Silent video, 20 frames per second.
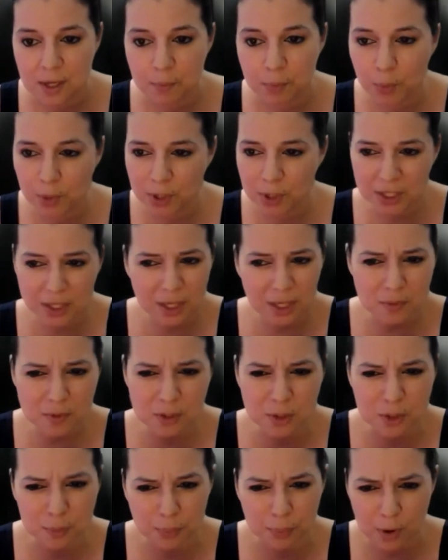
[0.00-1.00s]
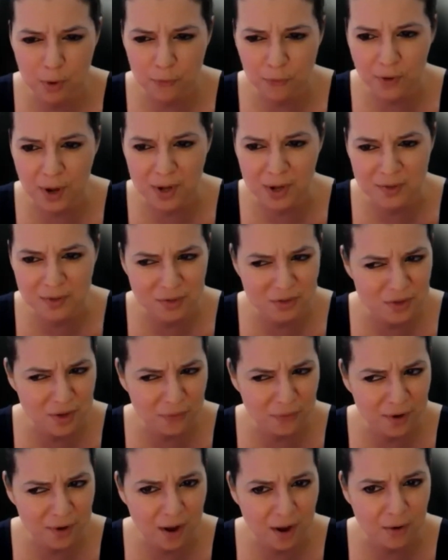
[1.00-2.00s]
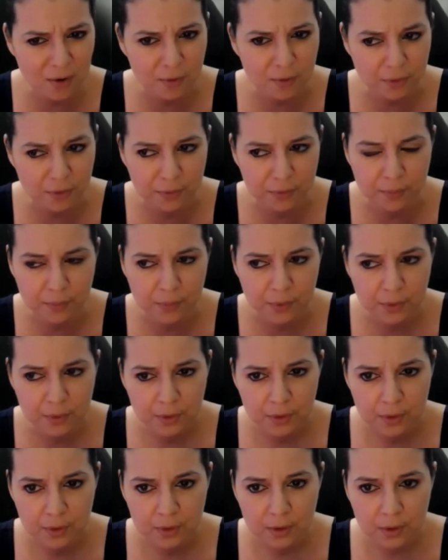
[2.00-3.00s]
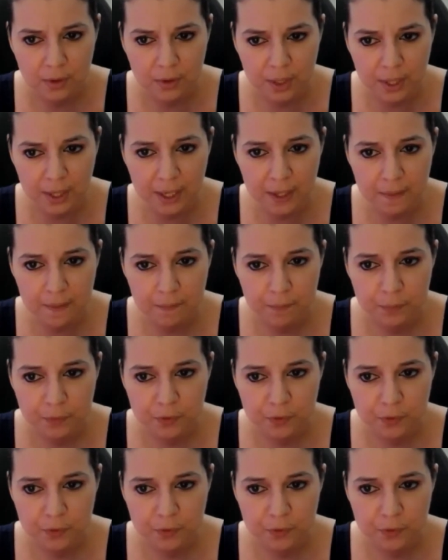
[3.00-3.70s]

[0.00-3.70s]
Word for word: But when it comes to your profile, it's a different algorithm, okay?